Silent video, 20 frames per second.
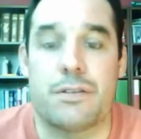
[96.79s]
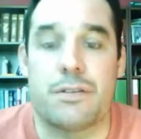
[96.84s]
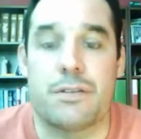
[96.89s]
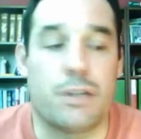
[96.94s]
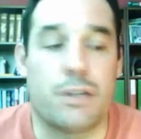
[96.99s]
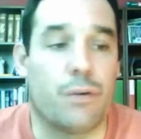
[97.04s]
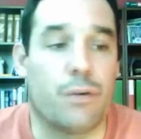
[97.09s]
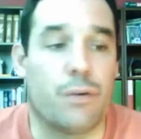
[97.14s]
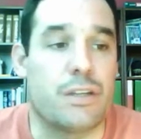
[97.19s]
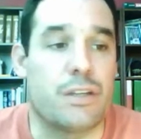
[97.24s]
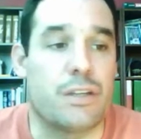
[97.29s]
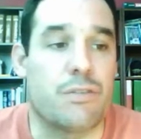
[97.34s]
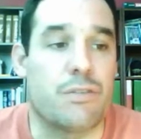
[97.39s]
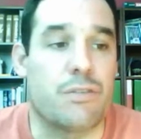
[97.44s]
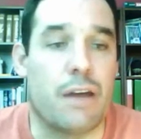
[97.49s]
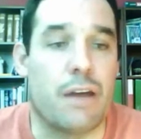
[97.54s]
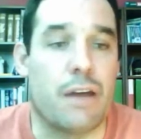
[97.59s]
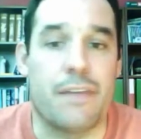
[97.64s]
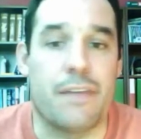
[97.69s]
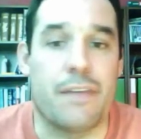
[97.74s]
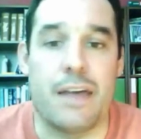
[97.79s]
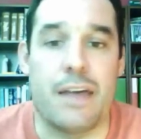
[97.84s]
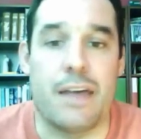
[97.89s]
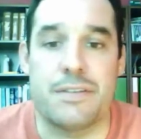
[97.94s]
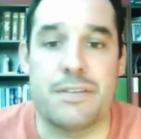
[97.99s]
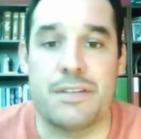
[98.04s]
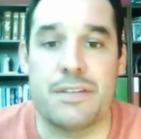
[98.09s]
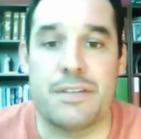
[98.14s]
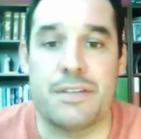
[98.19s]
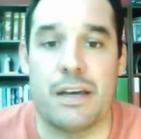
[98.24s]
You don't need to write the
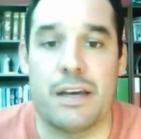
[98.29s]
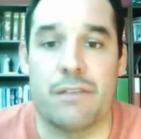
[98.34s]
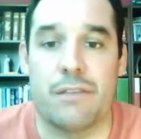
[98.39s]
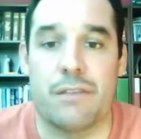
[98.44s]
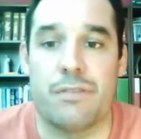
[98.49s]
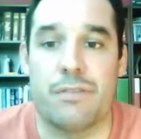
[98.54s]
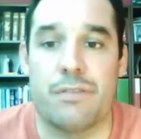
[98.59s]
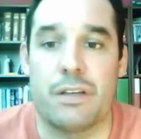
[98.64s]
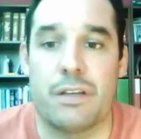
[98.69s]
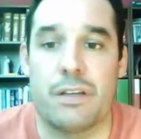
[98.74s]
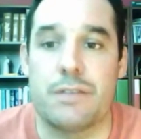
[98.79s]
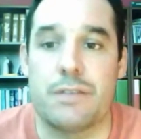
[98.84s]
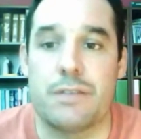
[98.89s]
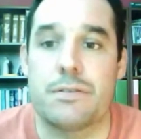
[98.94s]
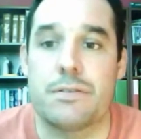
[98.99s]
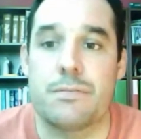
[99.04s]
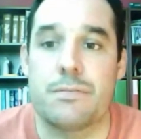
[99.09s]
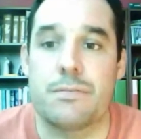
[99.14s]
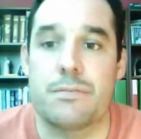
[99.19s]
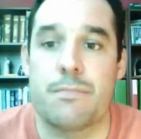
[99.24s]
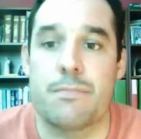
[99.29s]
answers down for these.